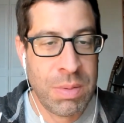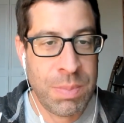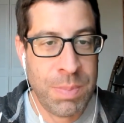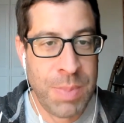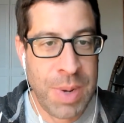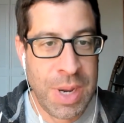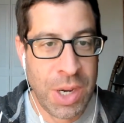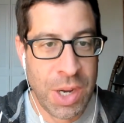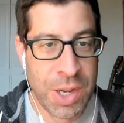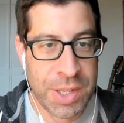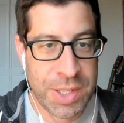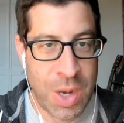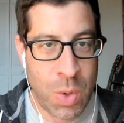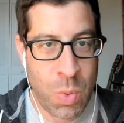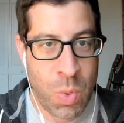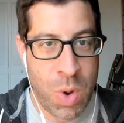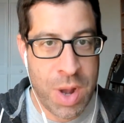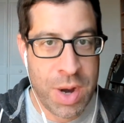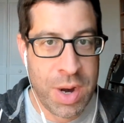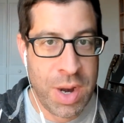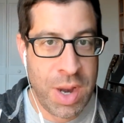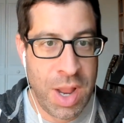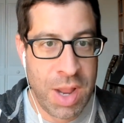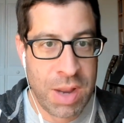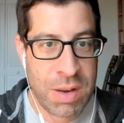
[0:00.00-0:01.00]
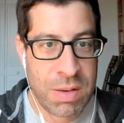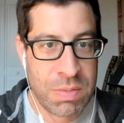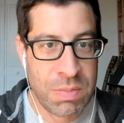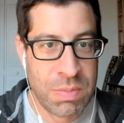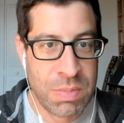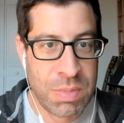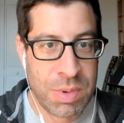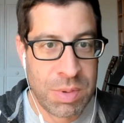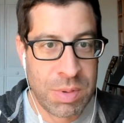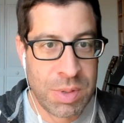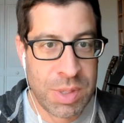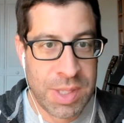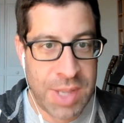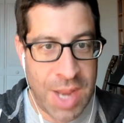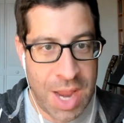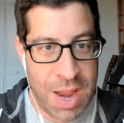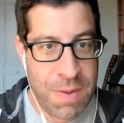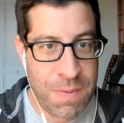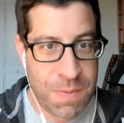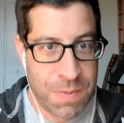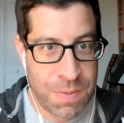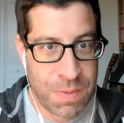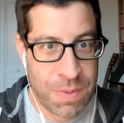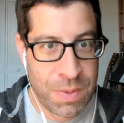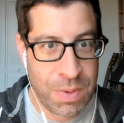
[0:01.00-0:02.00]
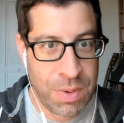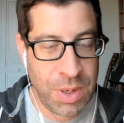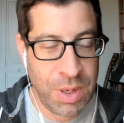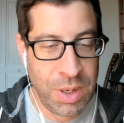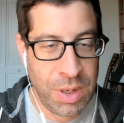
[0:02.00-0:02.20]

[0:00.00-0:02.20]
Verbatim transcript: because I wanted it safe.